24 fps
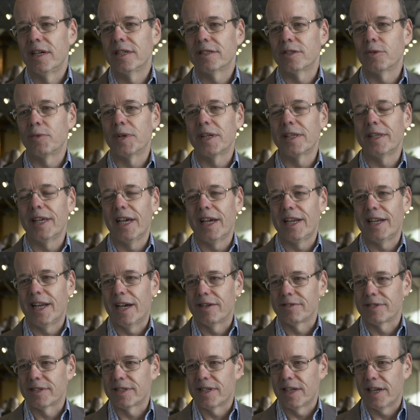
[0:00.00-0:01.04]
So what did they
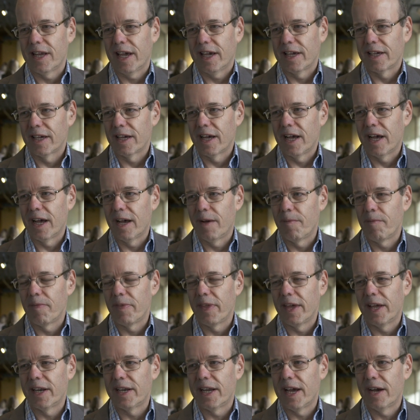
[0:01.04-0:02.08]
announce today? Um,
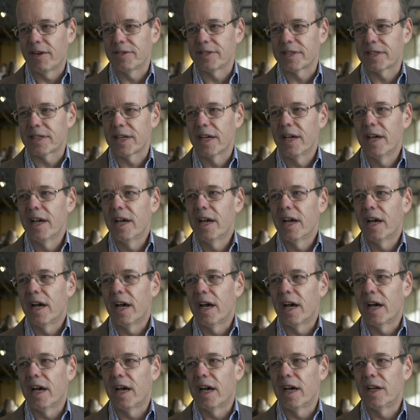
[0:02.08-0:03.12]
they announced
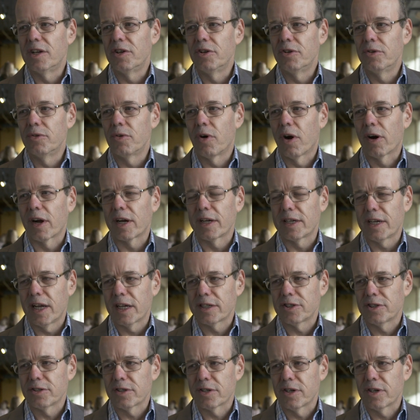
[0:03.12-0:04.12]
uh, a new architecture